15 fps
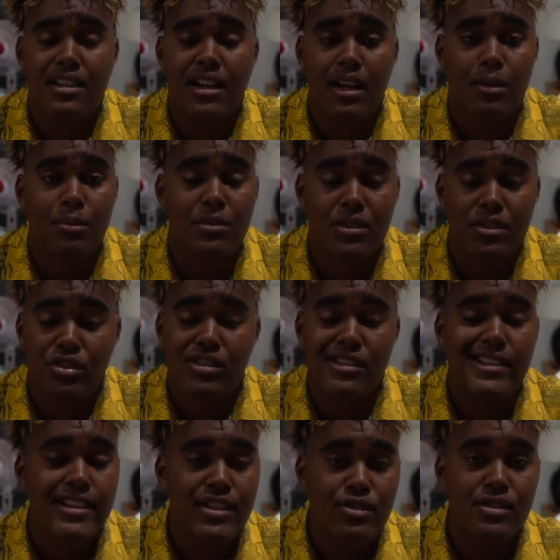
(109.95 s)
I am
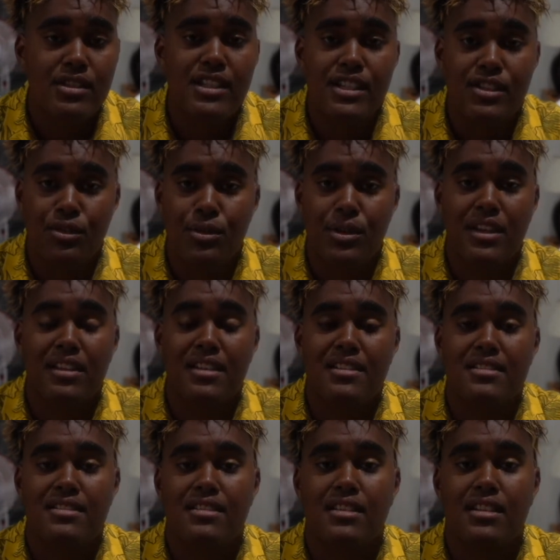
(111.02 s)
literally doing
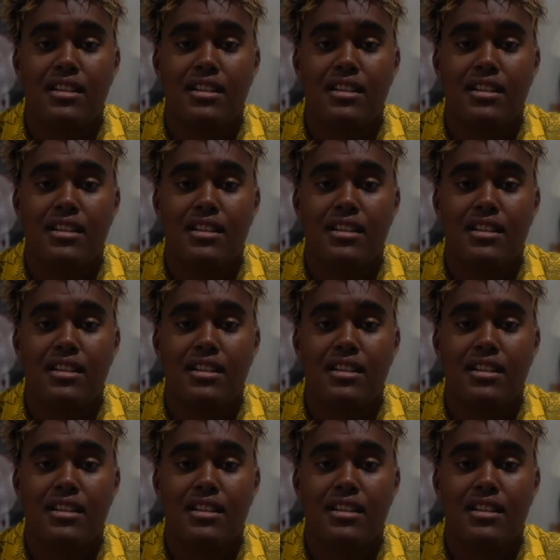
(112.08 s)
this